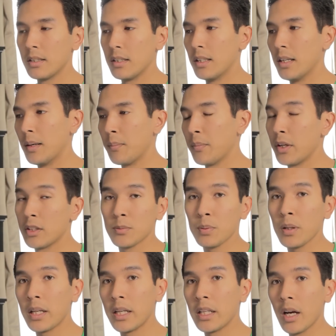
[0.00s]
Um, there's
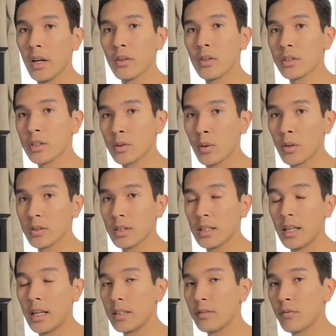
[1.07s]
plenty other tutorials
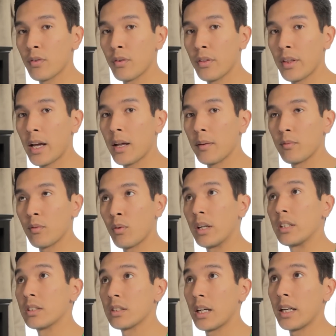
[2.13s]
online for that.
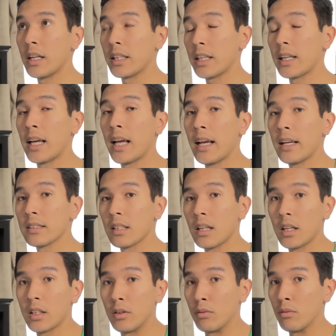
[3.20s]
Red Giant again has
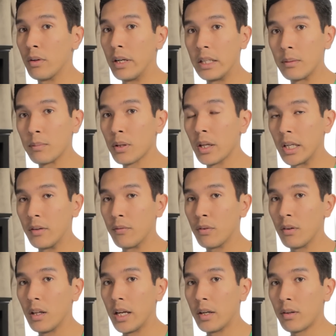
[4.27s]
a great plugin for
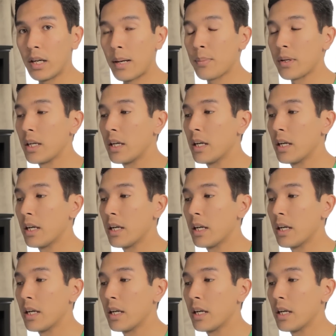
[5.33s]
light wrap.